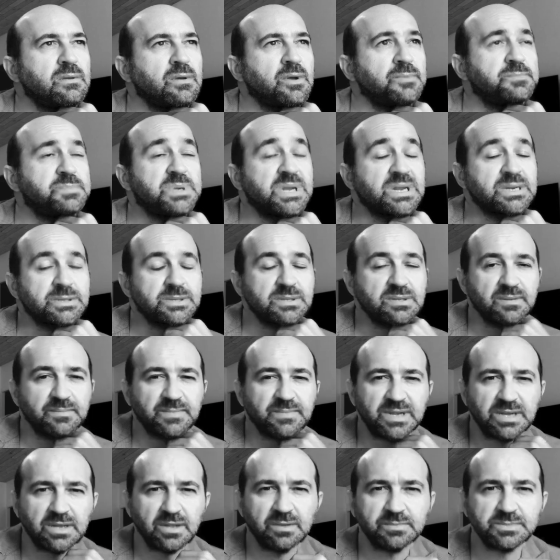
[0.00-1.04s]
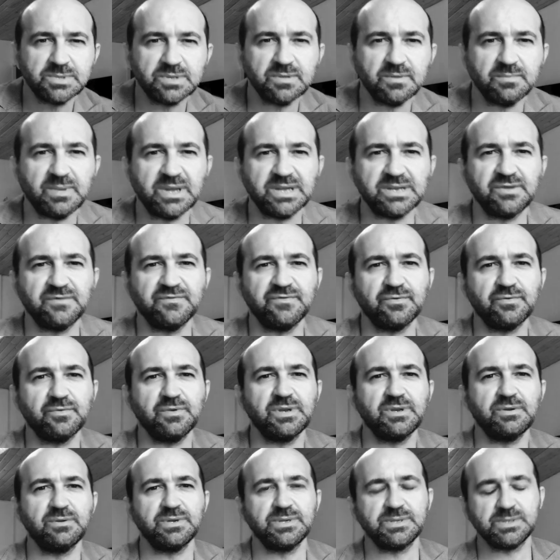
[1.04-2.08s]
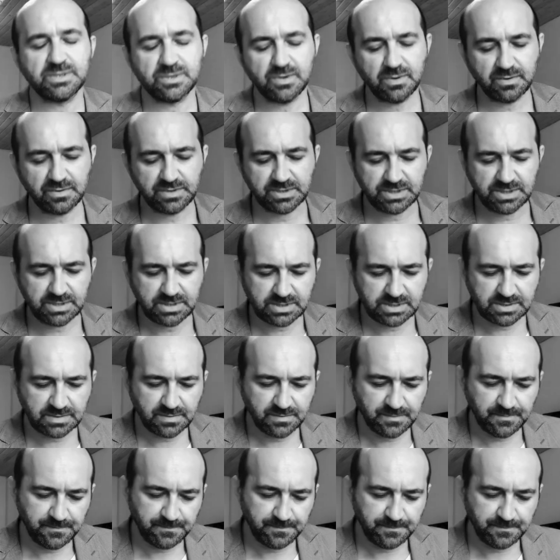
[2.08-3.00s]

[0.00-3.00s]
objection that might come to the mind of the reader is Socrates.